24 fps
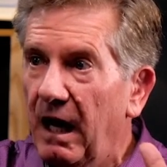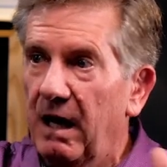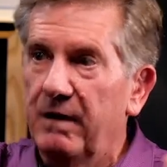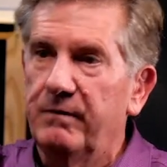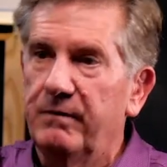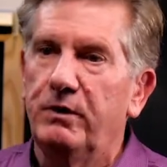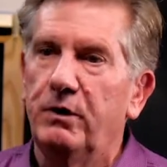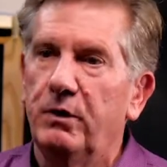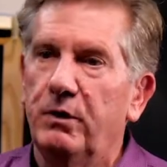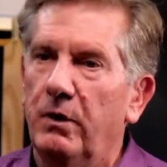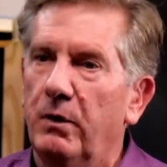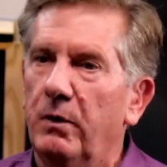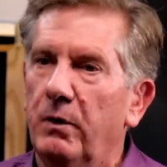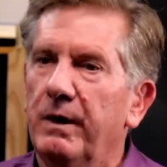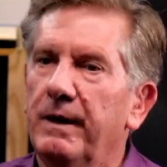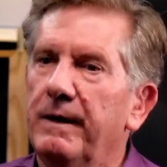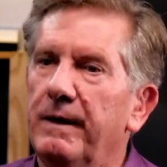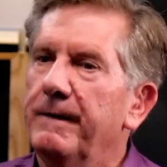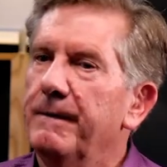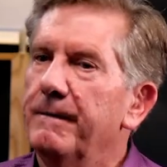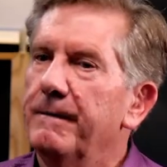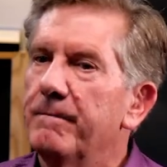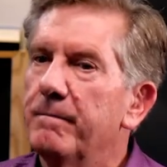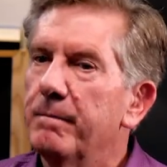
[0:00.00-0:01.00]

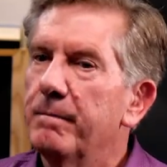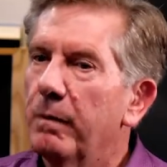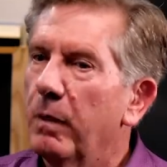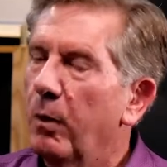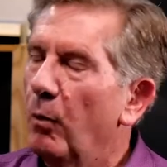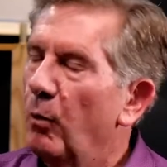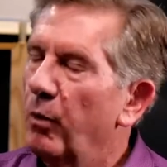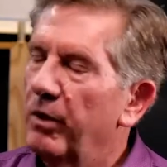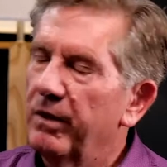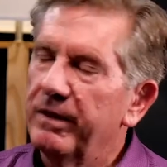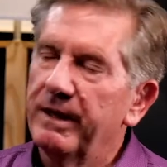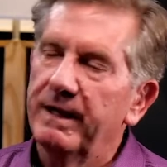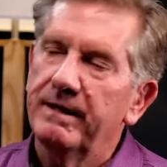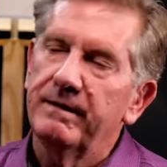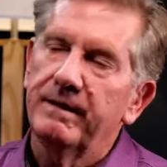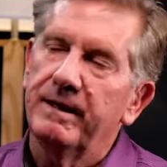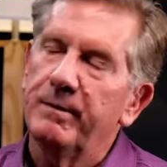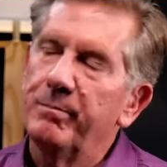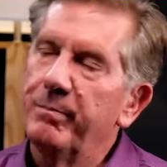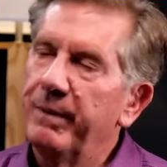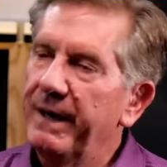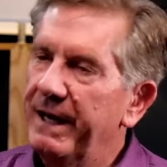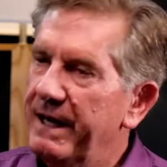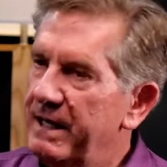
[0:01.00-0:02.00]
well, that
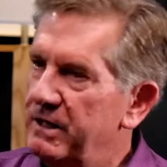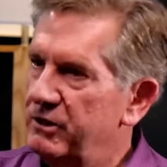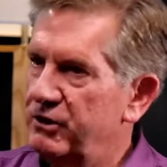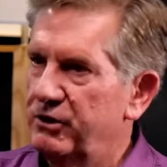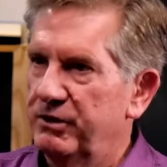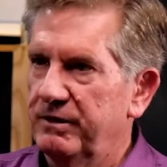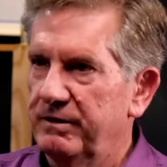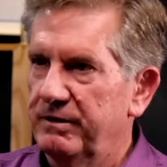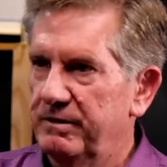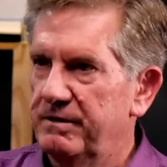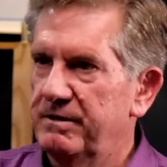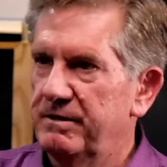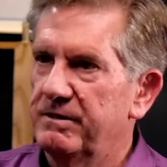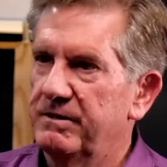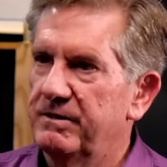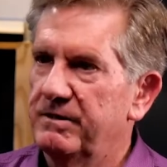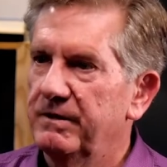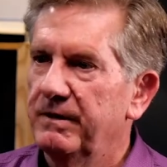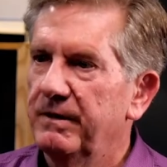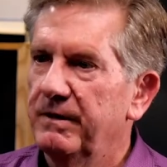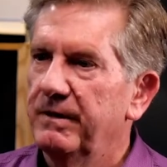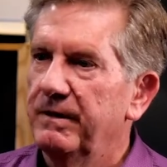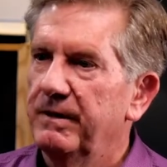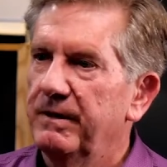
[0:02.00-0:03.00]
impatience,
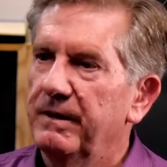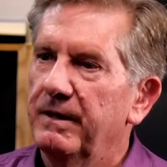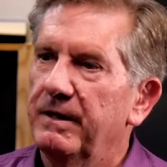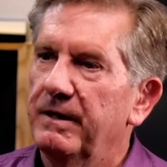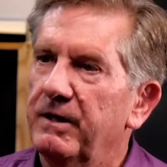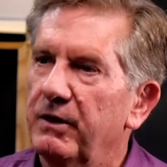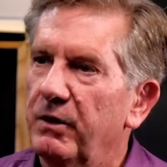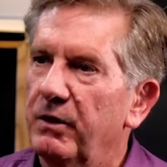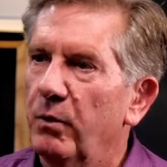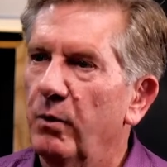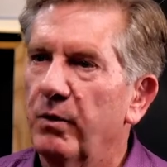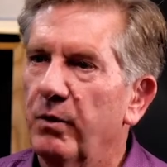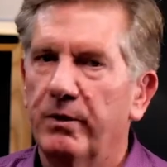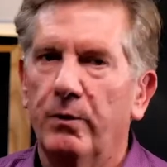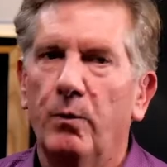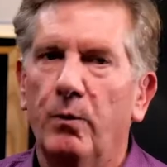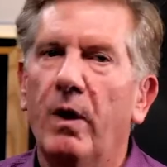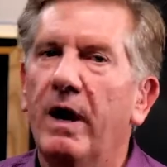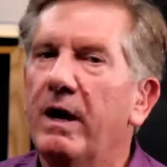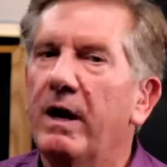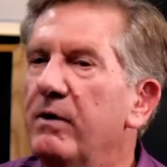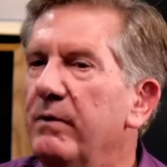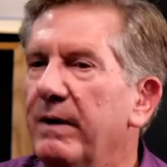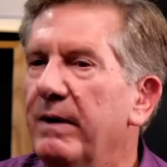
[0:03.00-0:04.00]
or that,
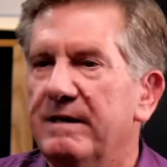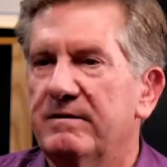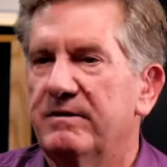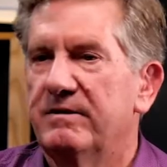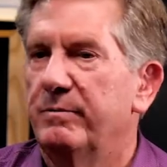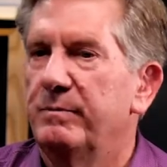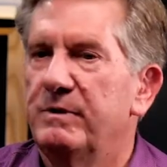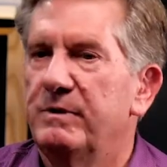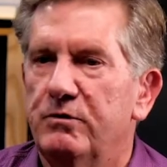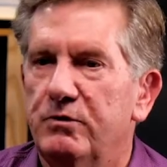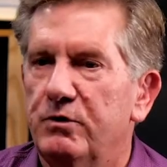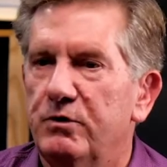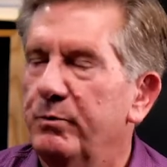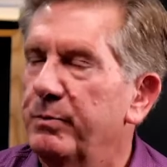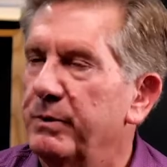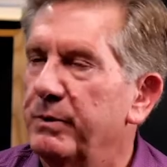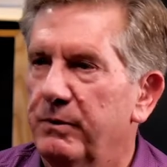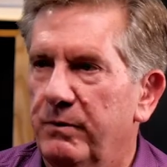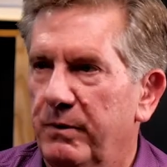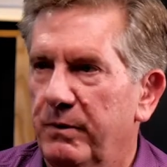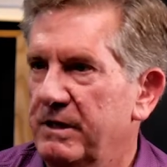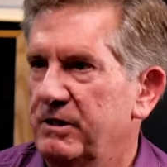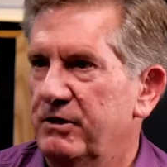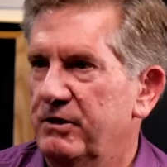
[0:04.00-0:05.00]
why are you asking me stupid
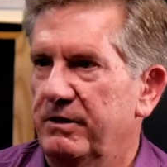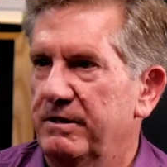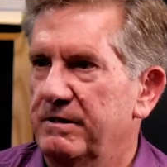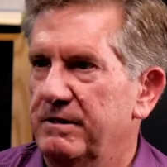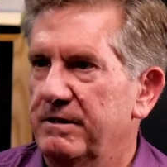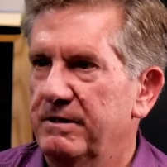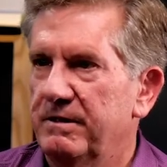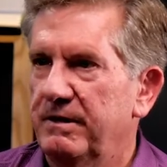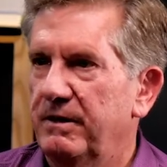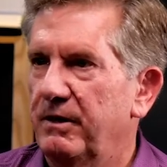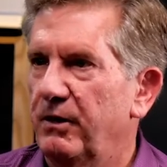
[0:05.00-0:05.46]
questions?